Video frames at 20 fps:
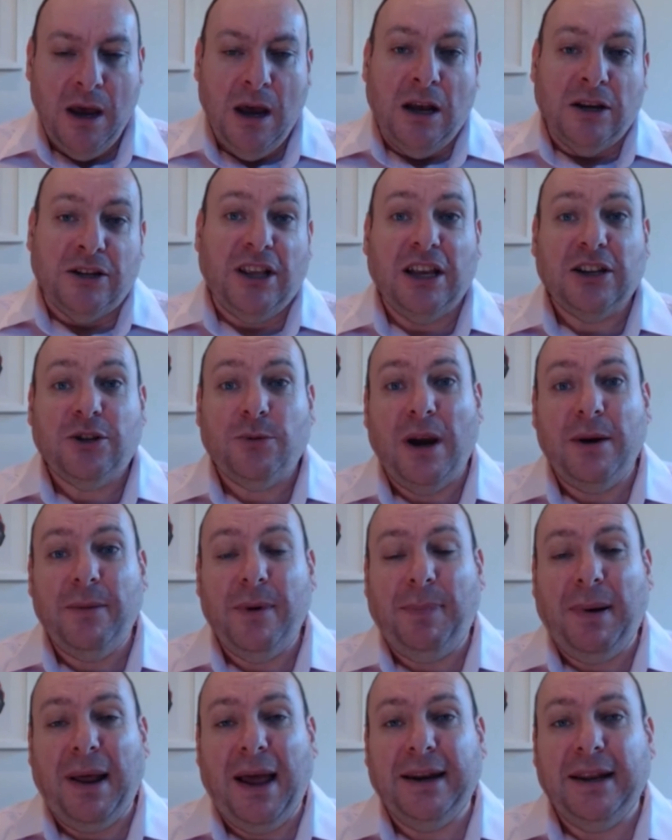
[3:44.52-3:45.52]
So that's the way
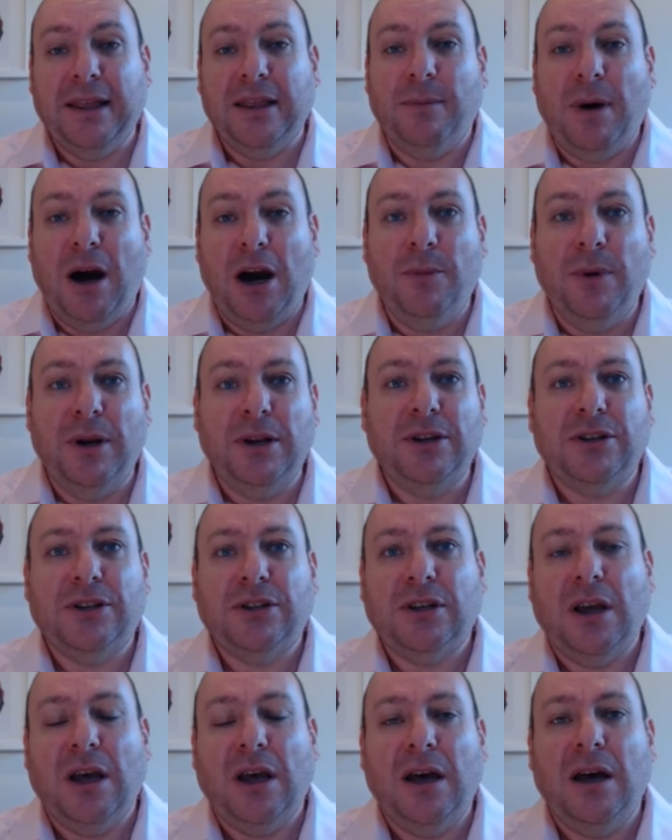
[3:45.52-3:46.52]
we're playing at the
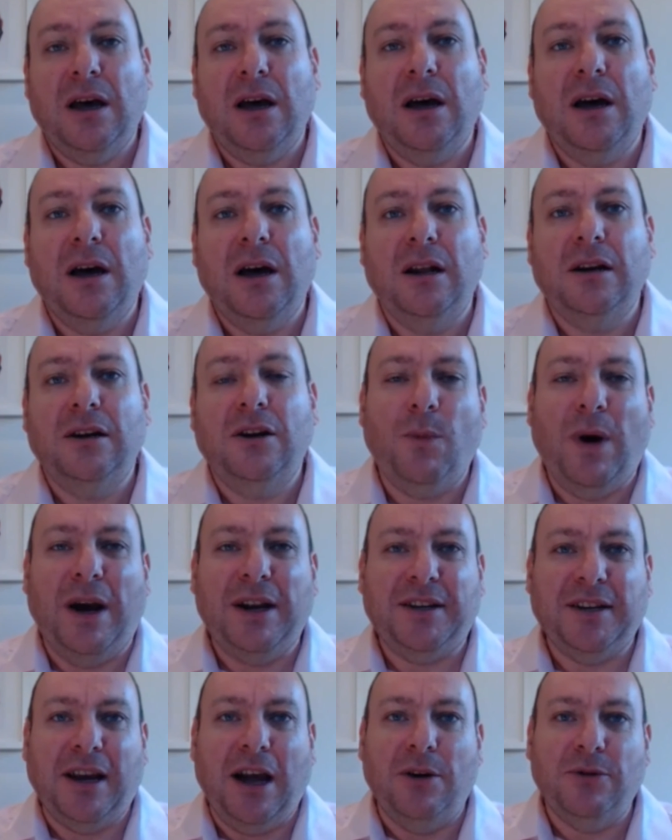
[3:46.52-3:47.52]
moment. Long way
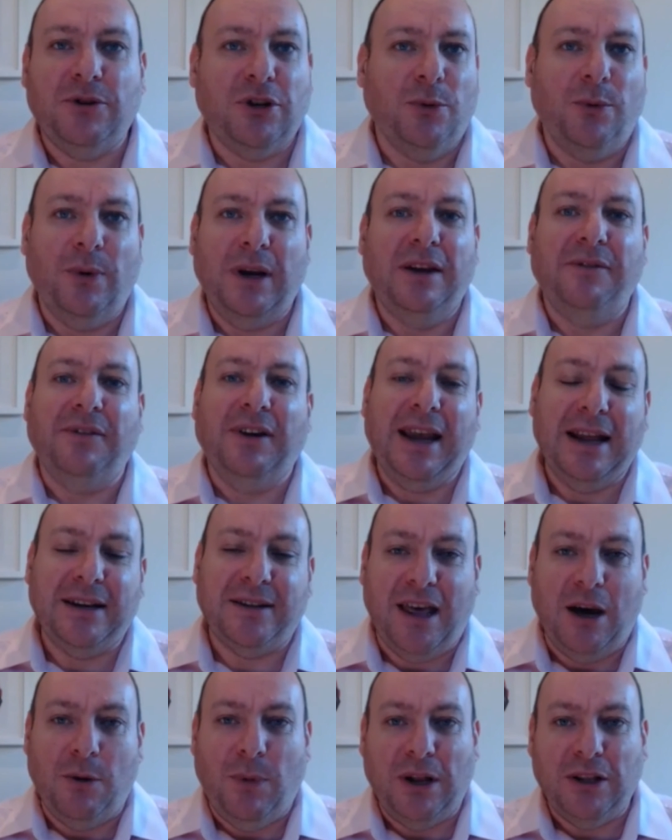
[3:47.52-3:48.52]
to go till we even get
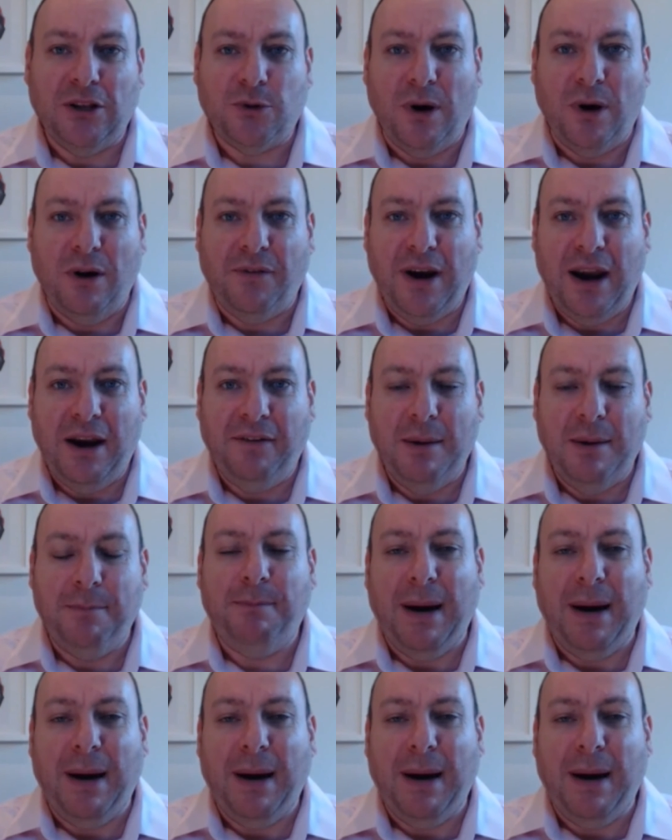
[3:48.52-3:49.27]
to that 112 area,